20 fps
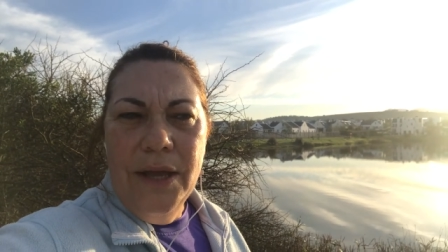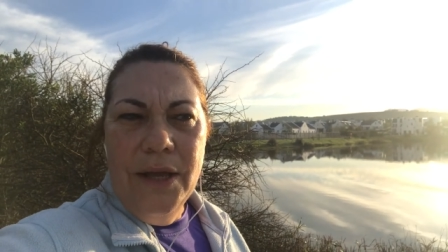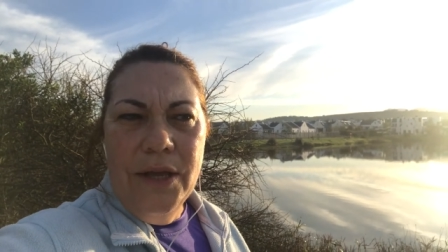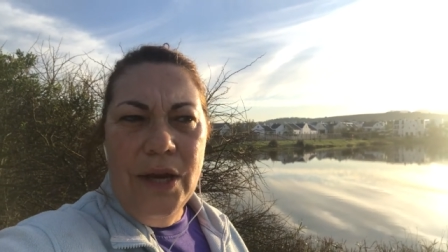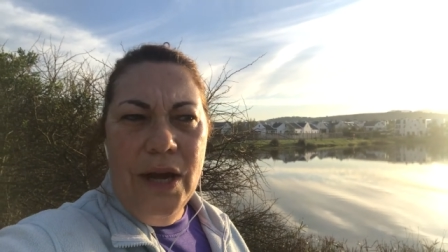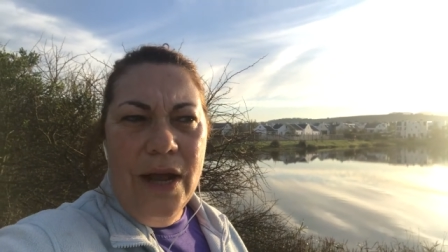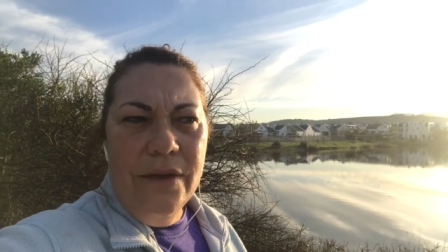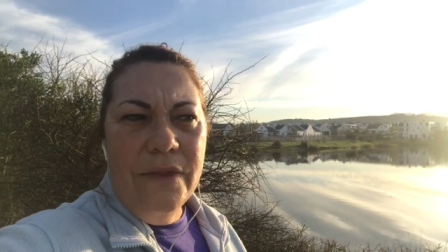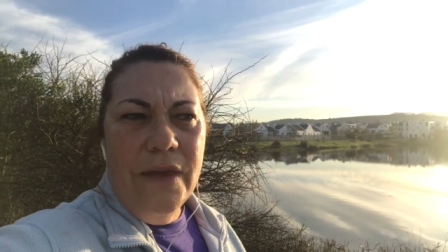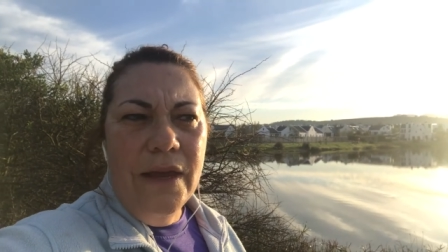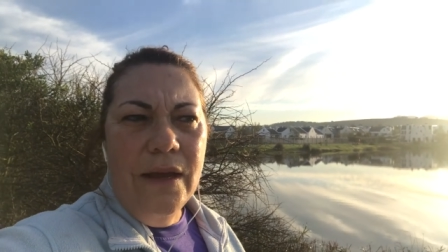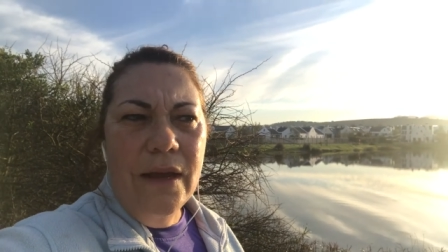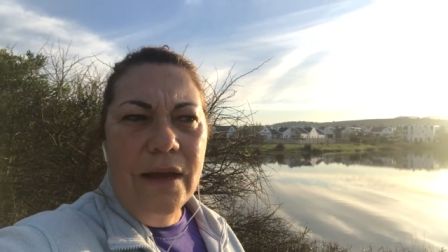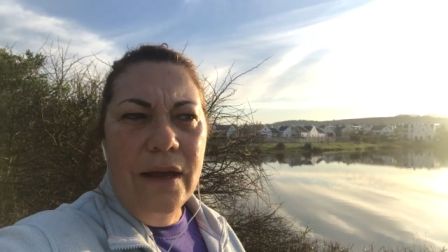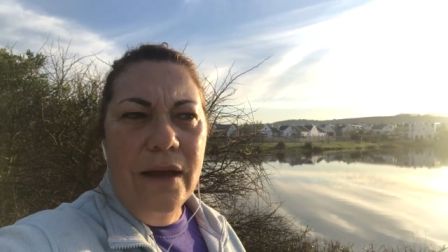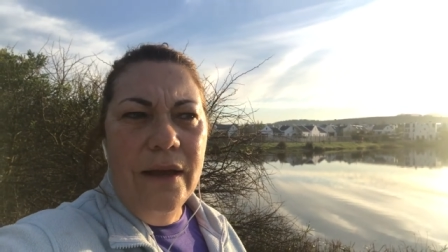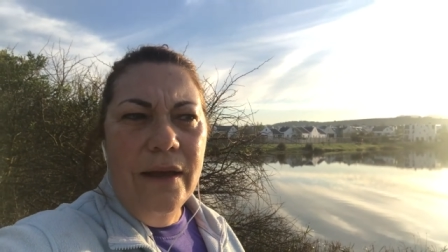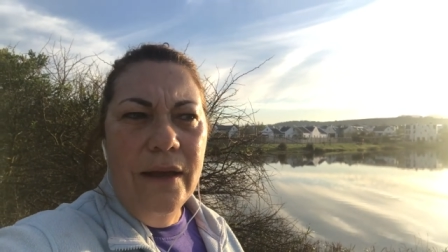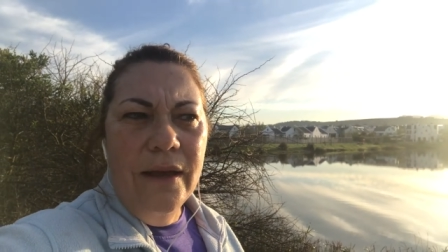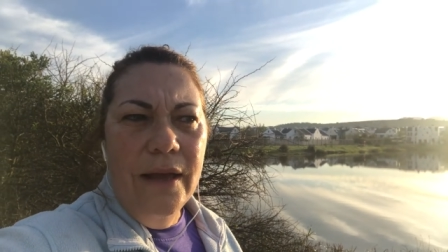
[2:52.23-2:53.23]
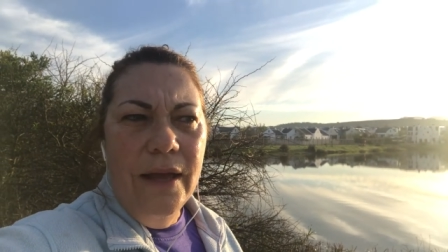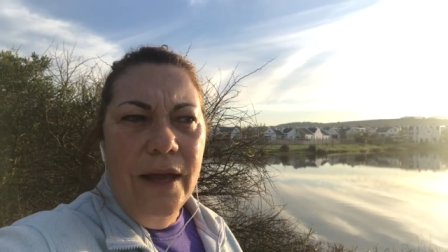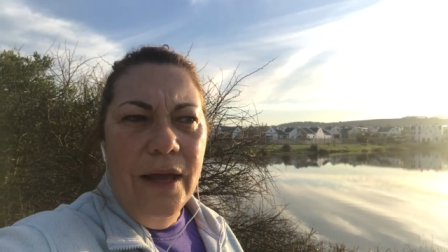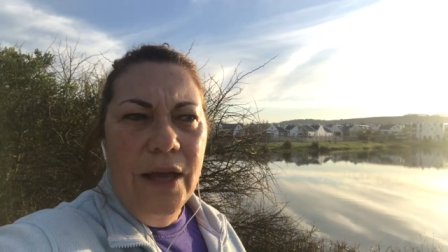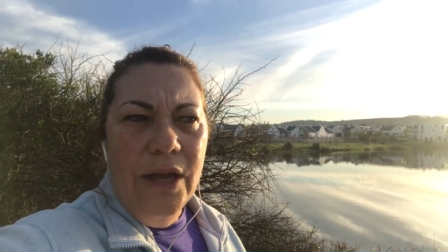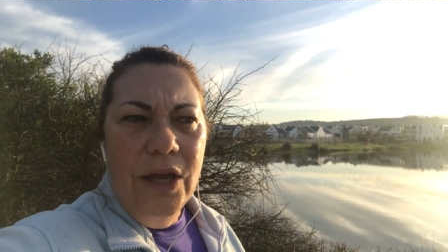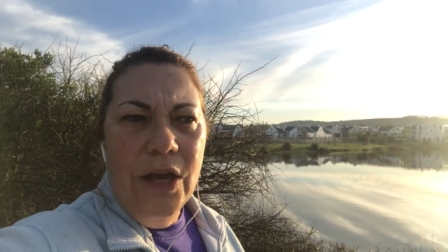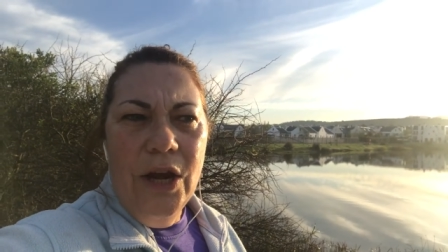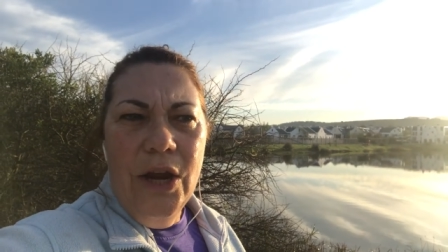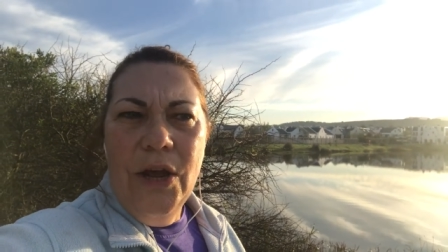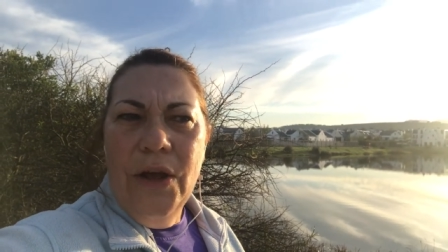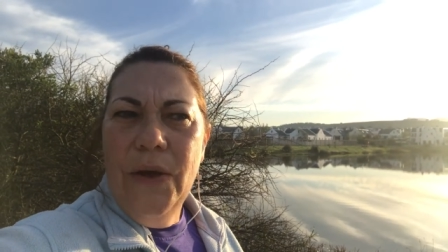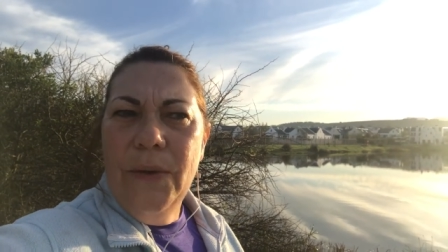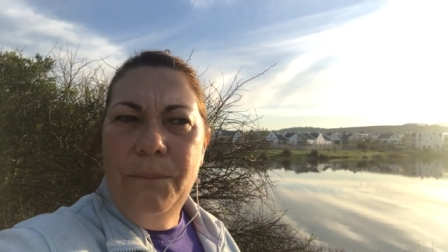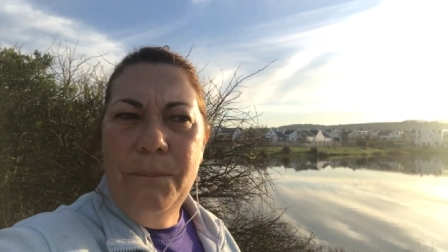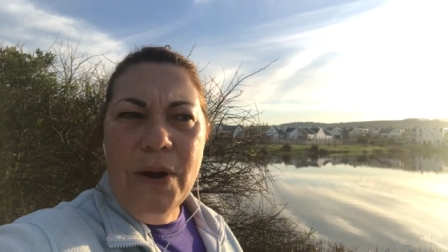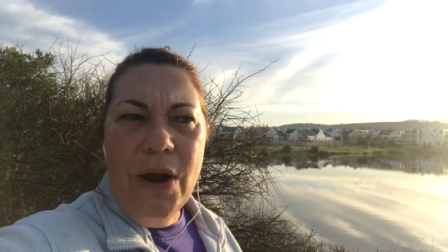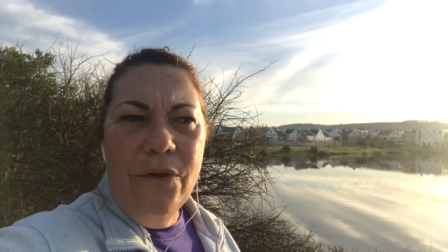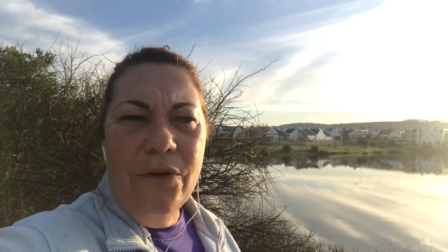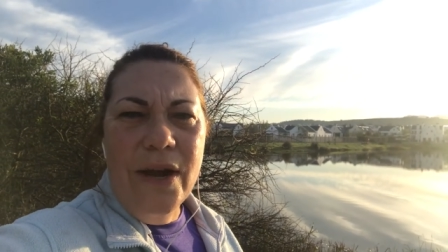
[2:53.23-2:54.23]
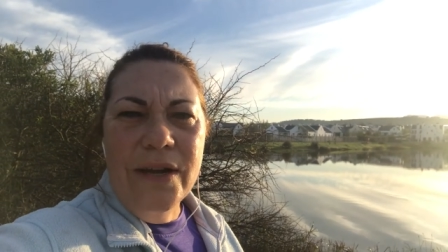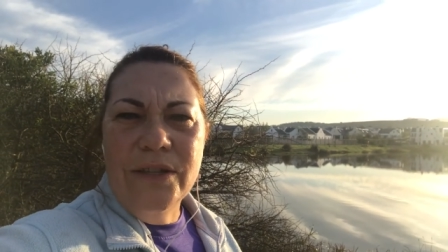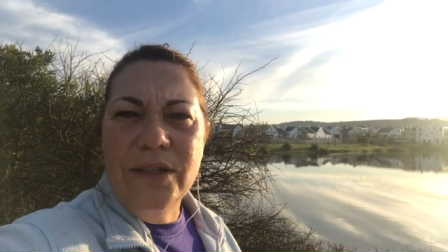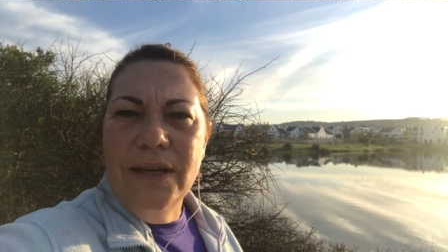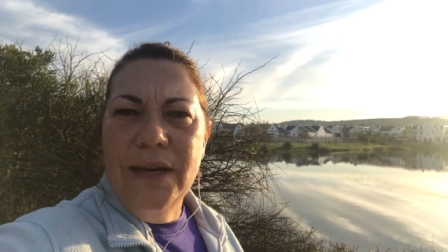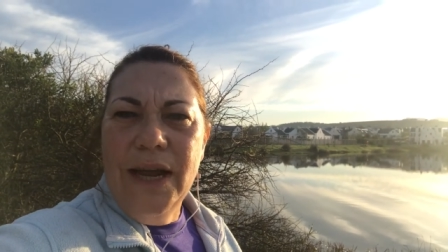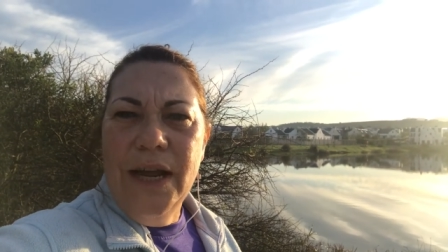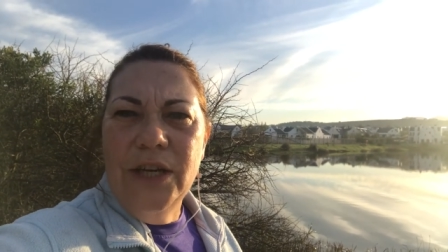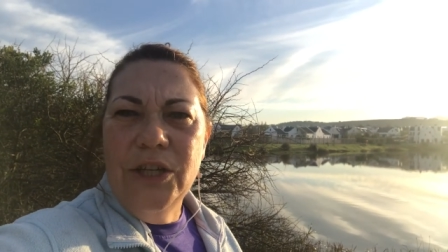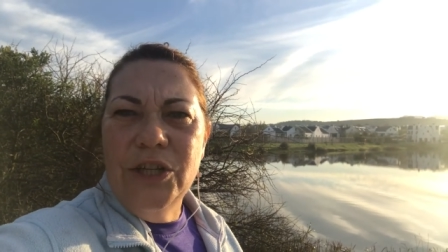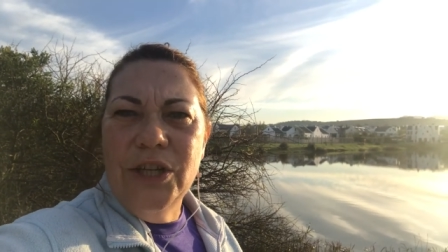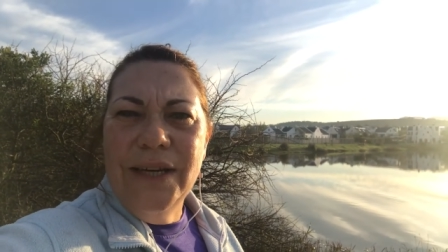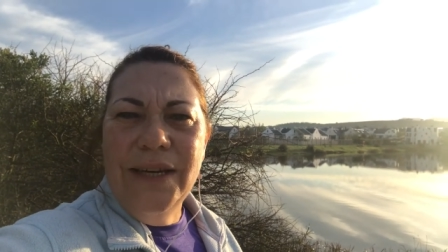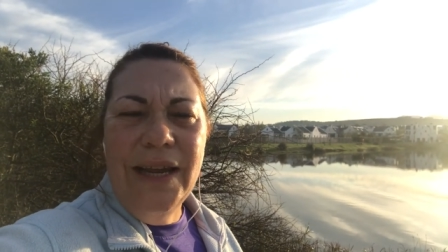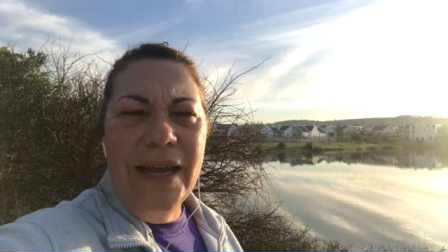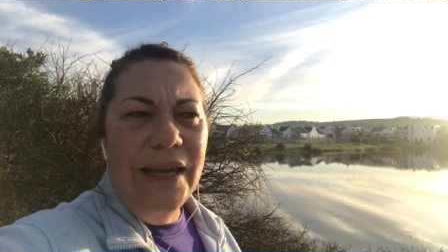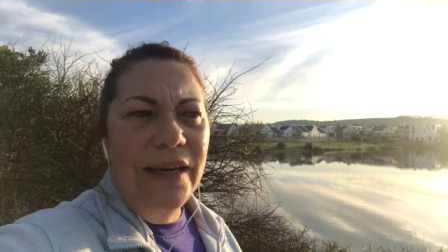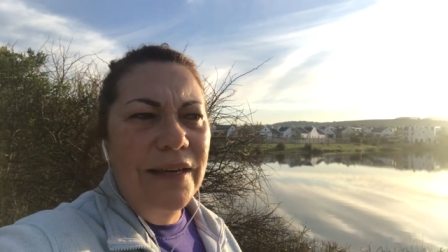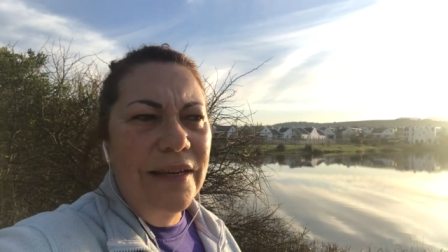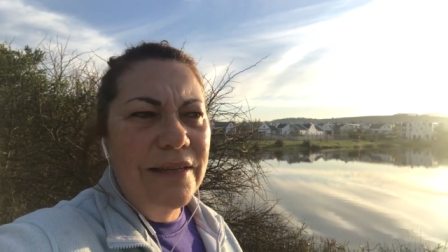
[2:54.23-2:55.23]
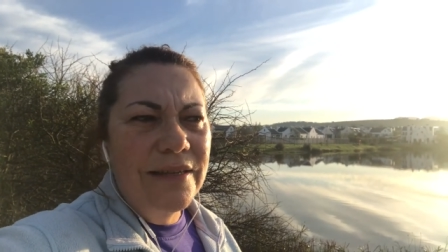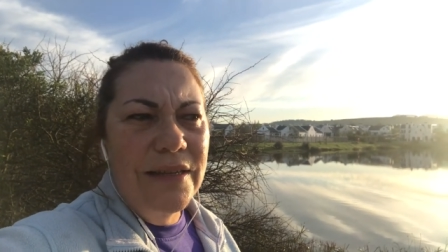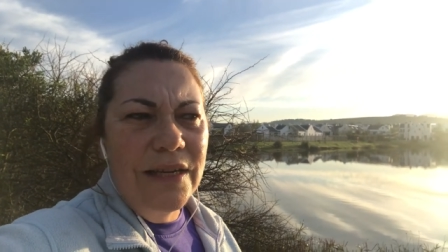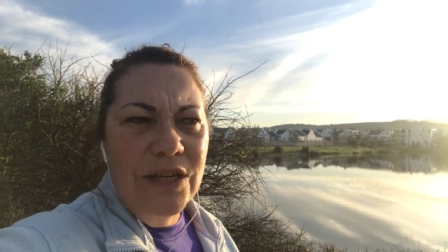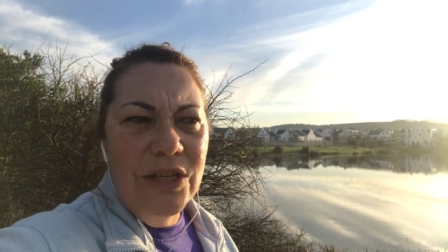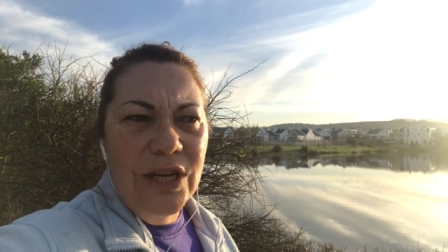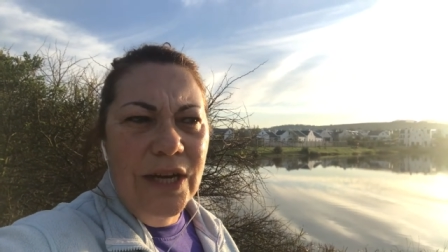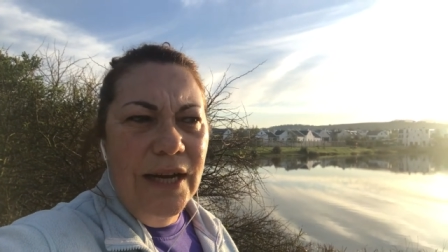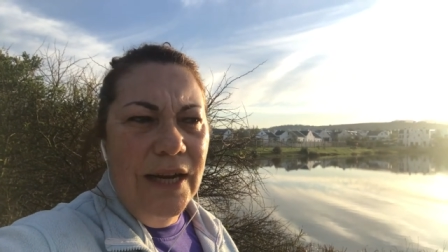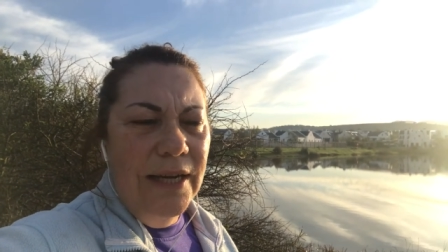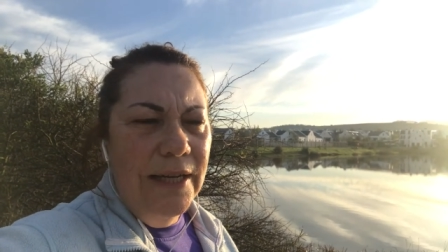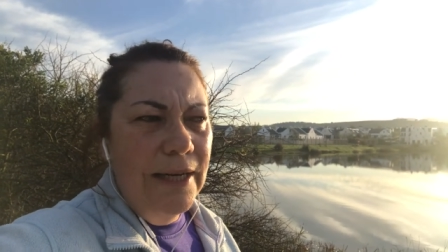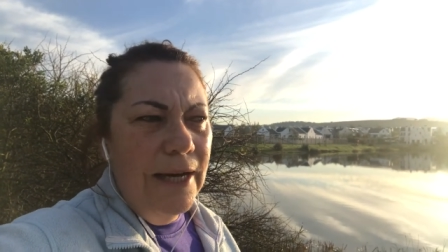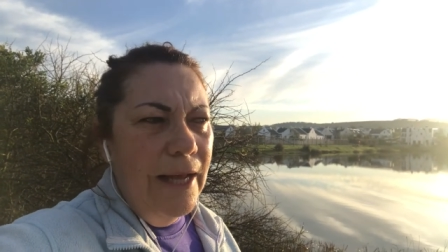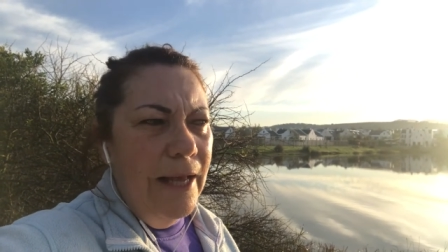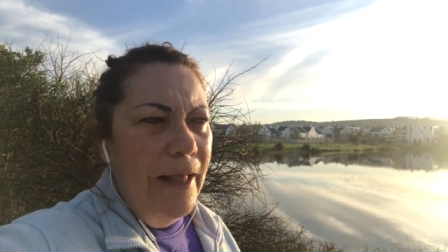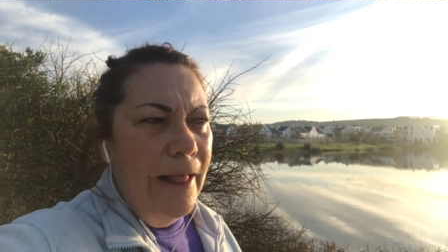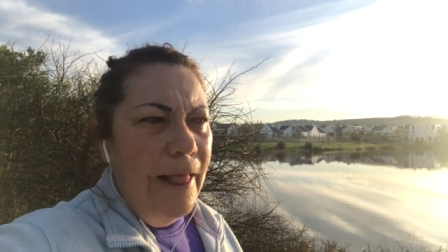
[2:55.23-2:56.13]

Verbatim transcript: You know, I think you know, procrastination, indecision,